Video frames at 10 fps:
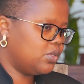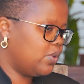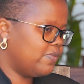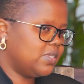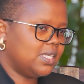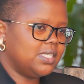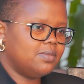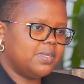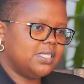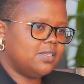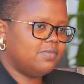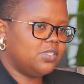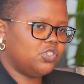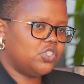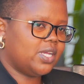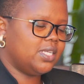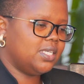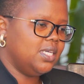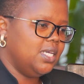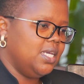So I've started my savings journey,